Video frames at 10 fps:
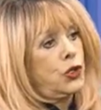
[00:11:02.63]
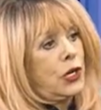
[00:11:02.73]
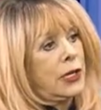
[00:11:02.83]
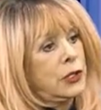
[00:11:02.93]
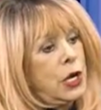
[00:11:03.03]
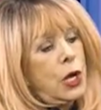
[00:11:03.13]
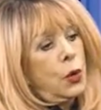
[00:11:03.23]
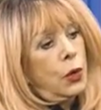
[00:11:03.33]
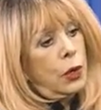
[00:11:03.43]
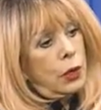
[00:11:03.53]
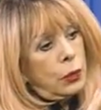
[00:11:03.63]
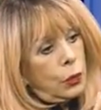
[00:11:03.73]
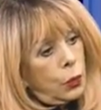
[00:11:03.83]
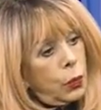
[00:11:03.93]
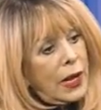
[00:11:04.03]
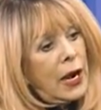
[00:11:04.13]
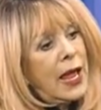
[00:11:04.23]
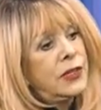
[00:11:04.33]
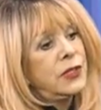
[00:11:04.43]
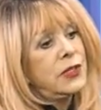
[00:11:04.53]
a project,
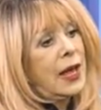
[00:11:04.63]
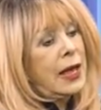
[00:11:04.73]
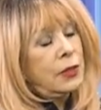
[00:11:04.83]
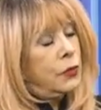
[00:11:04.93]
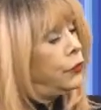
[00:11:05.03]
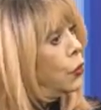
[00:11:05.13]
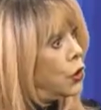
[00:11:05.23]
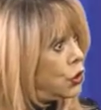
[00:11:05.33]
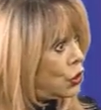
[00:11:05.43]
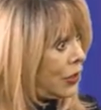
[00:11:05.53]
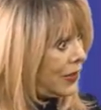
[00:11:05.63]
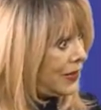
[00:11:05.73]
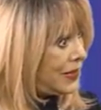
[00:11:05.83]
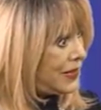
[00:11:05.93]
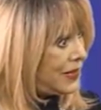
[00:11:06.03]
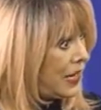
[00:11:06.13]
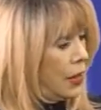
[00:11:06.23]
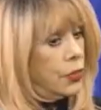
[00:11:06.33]
when I design the furnishings,